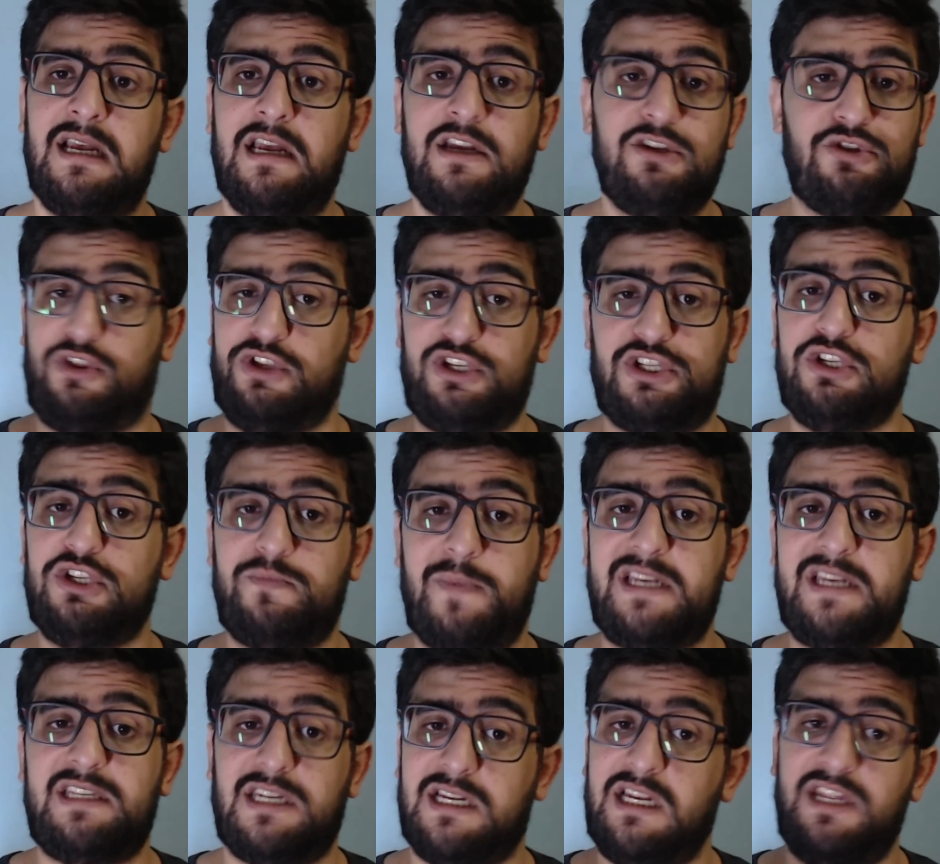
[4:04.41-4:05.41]
So this is
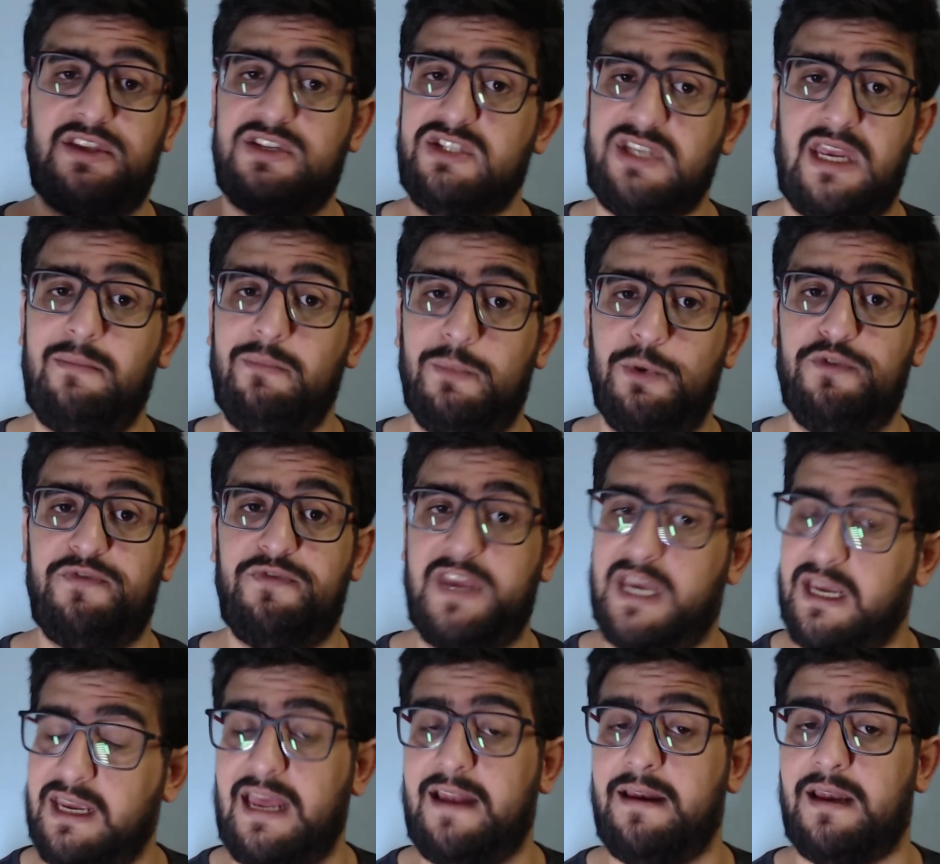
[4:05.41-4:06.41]
basically the same movie
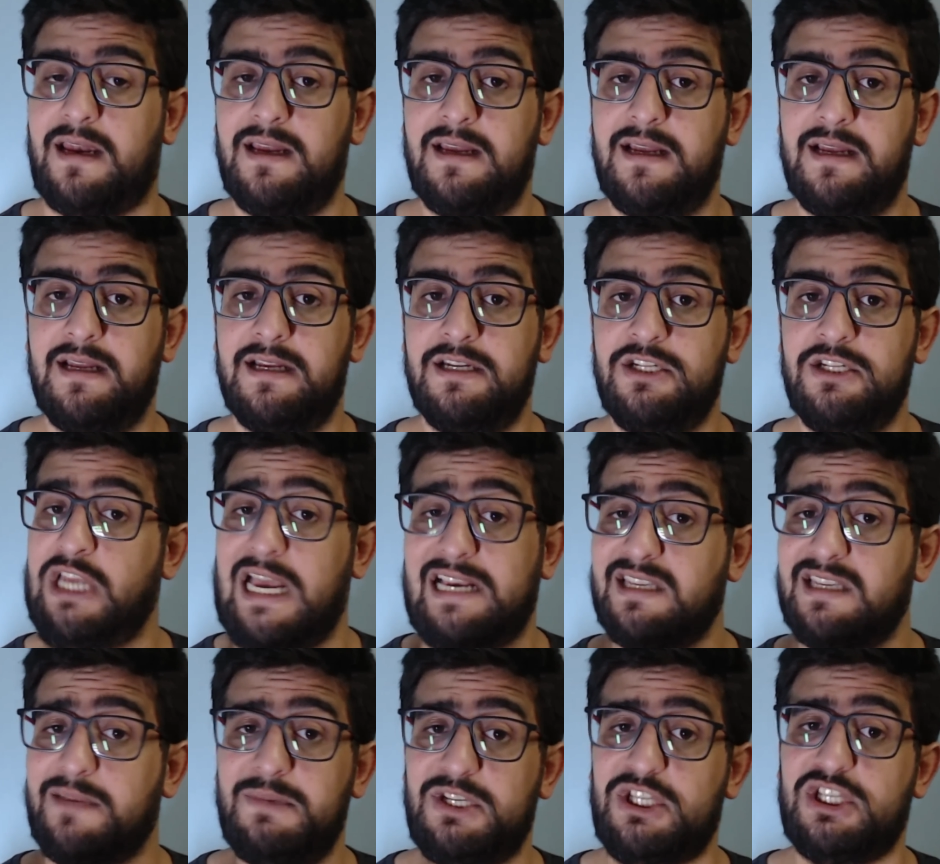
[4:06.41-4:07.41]
again.
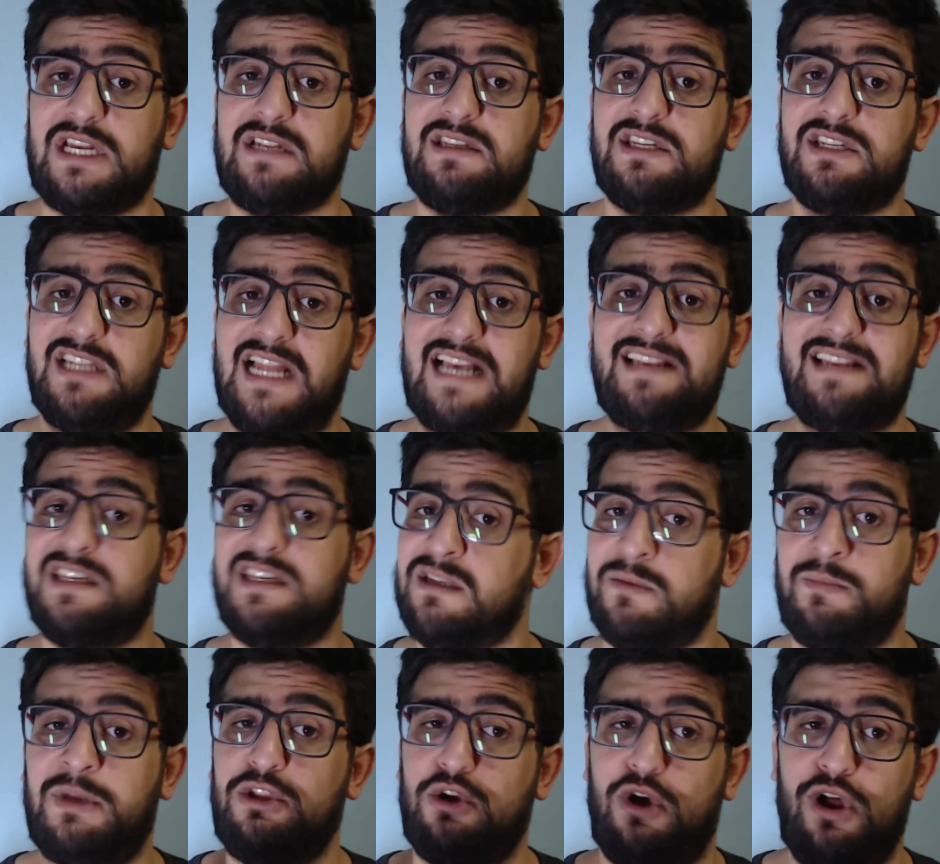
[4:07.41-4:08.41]
Jackson missed chances last season,
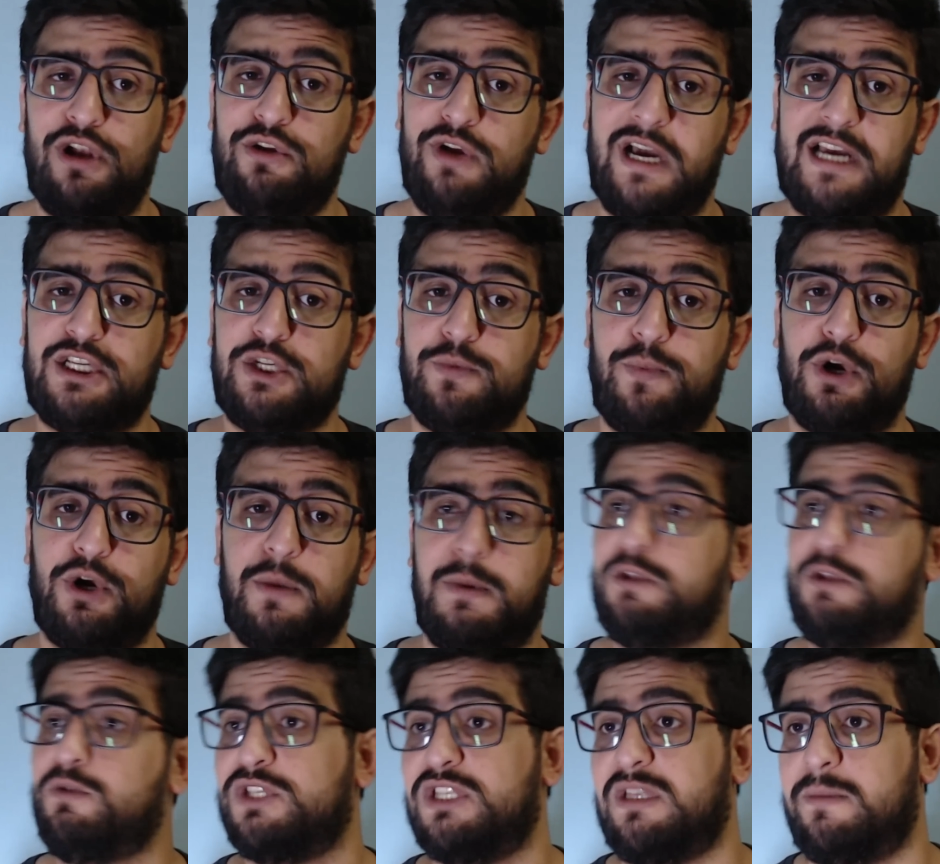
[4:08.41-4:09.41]
but all you guys spoke about
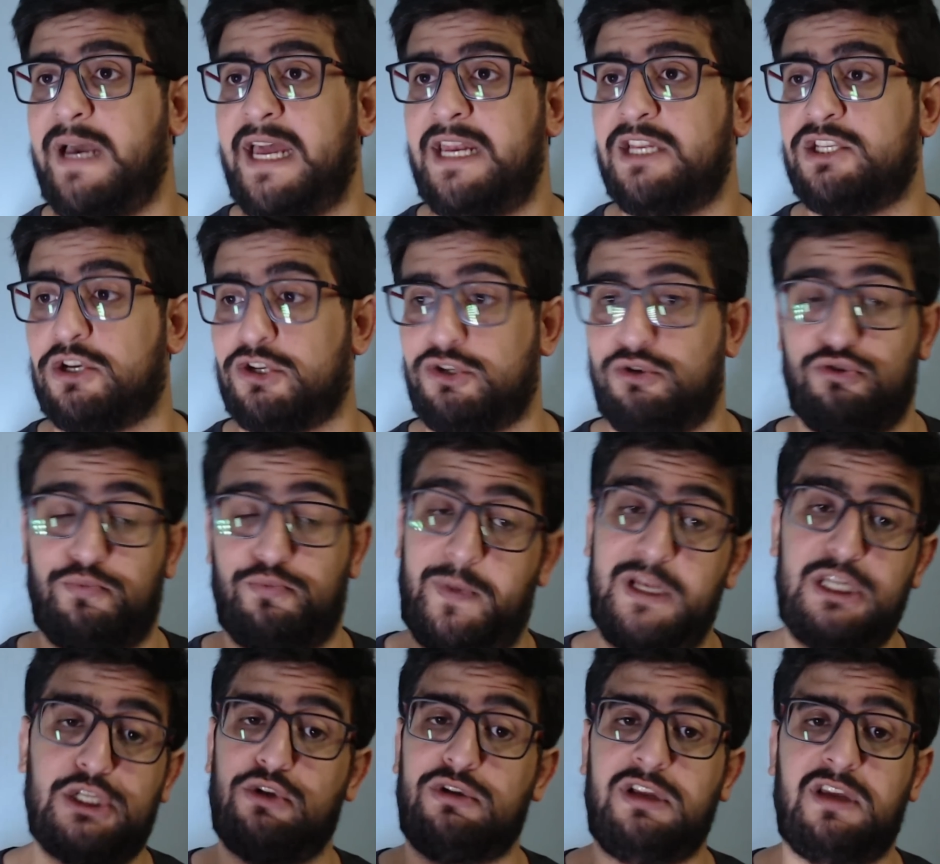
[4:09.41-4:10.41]
was the manager. So
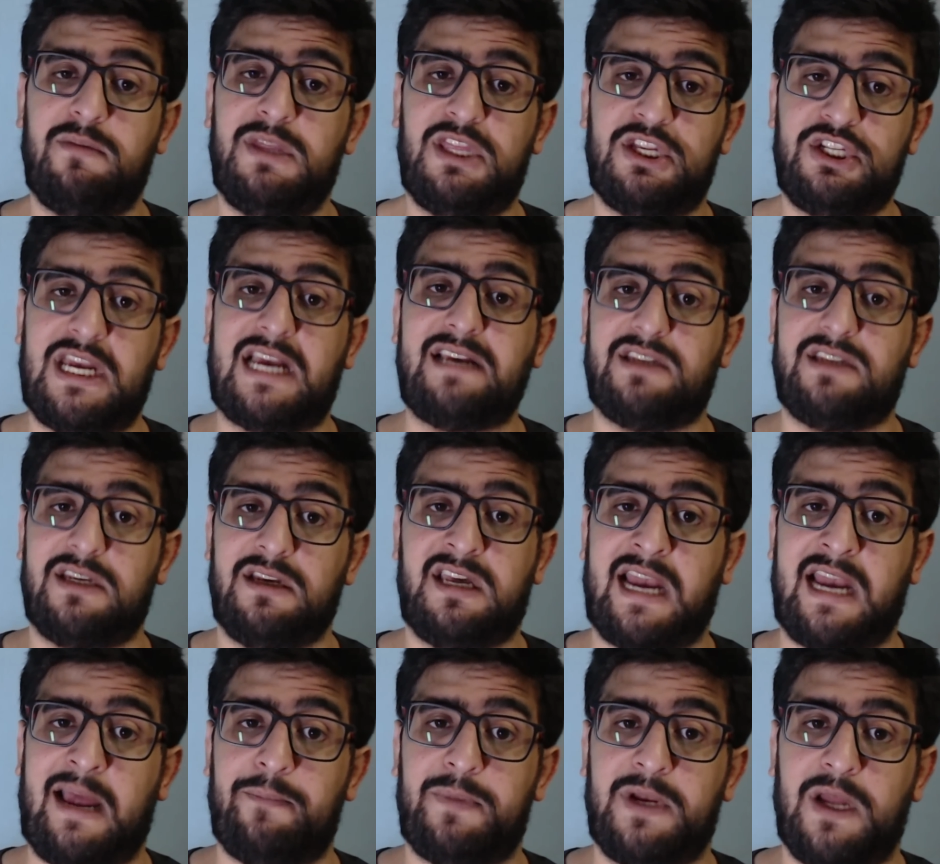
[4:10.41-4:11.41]
please don't give me the Jackson
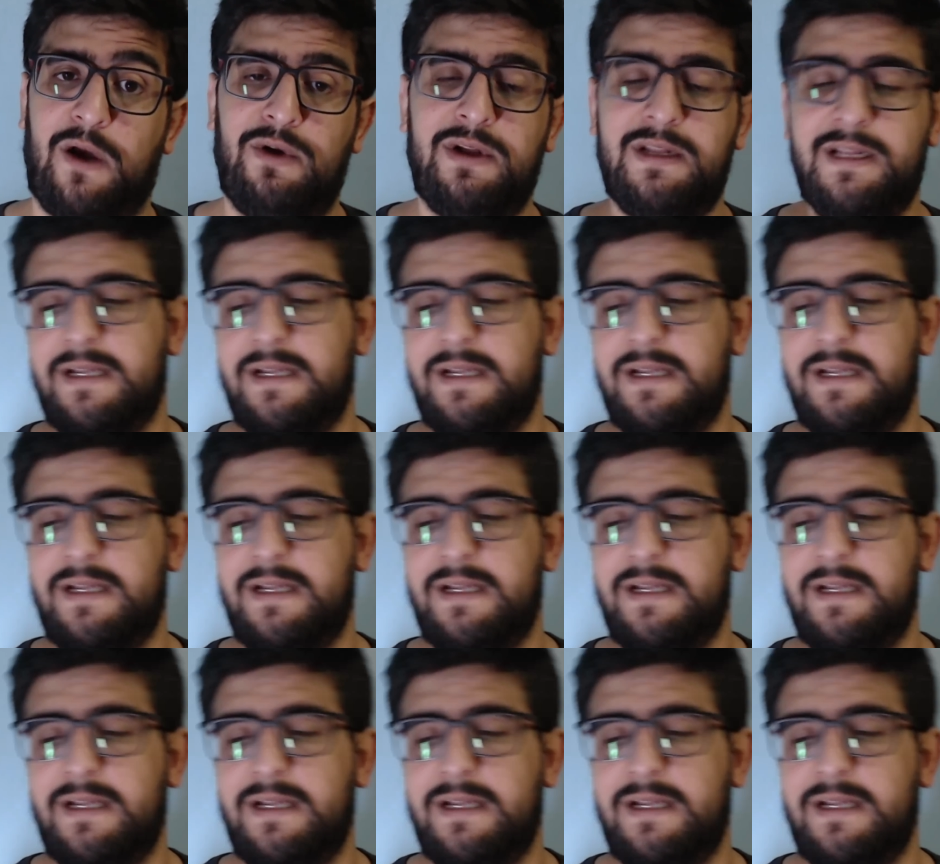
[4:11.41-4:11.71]
crap now.